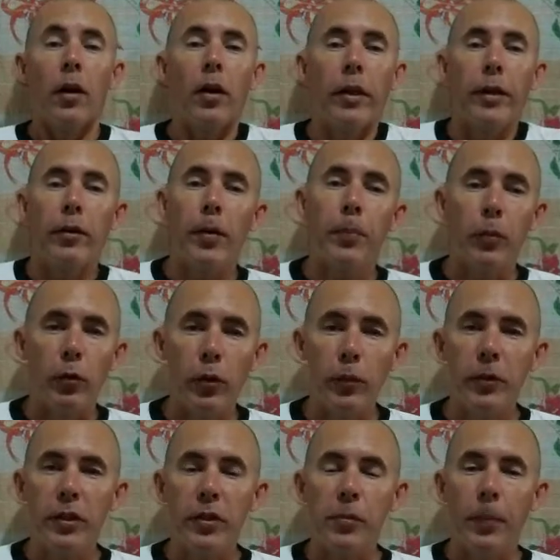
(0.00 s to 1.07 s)
Hi there, Upper Room.
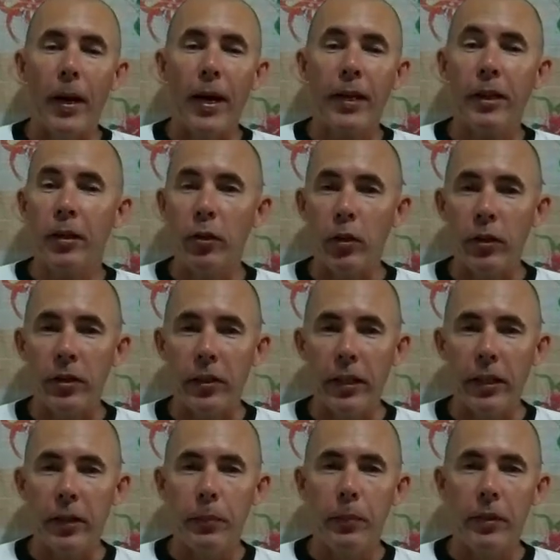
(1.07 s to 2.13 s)
This is Mark and
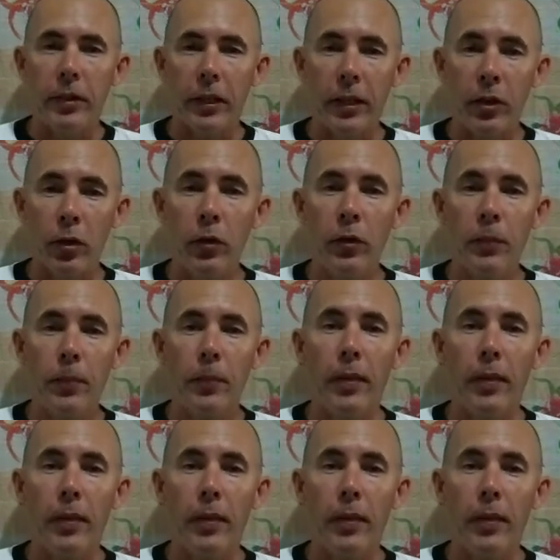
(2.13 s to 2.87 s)
Christine and Gazeko.